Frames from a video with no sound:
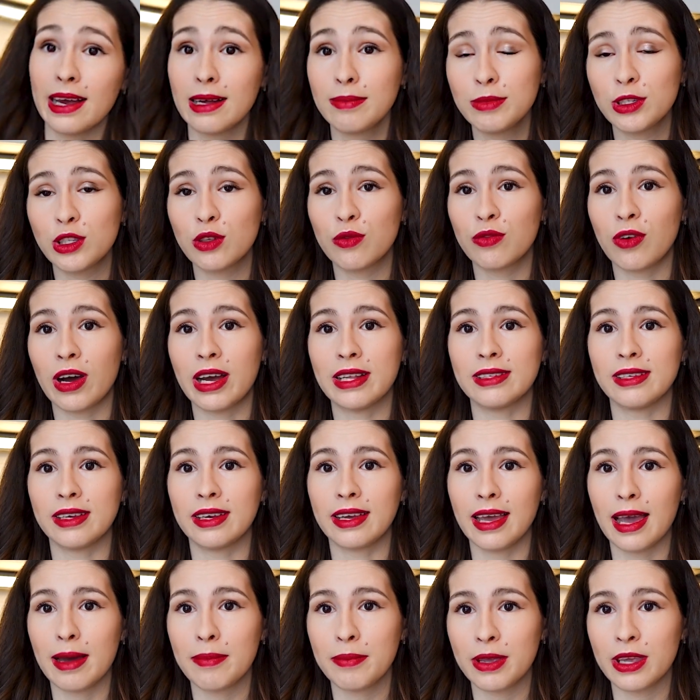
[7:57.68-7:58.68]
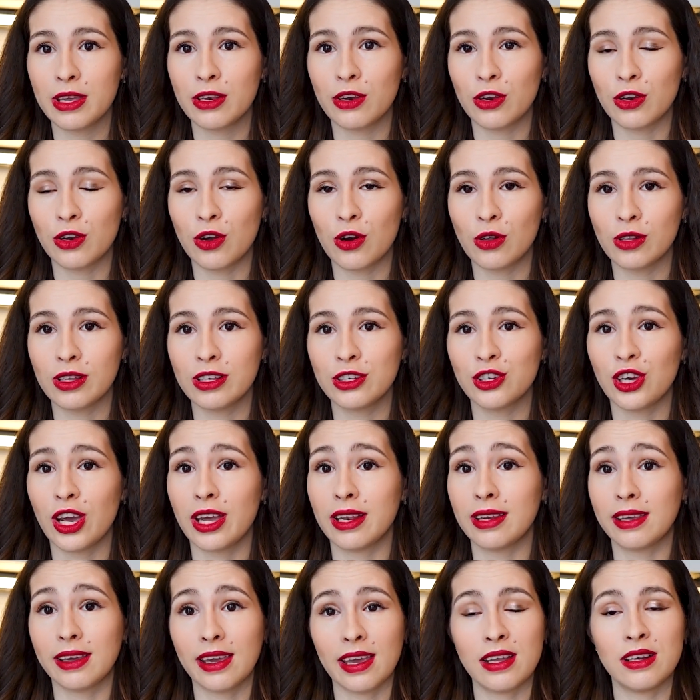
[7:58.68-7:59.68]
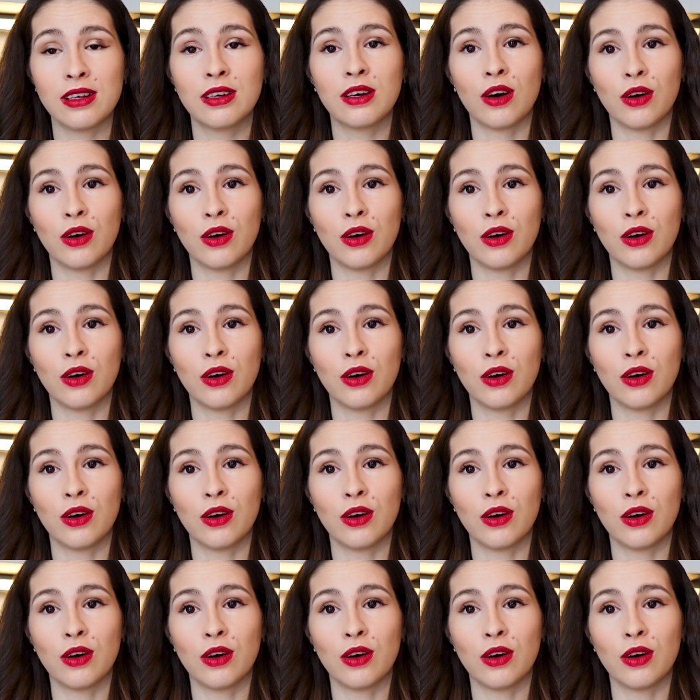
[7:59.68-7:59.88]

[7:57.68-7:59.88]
helps to find the gap in your knowledge and gain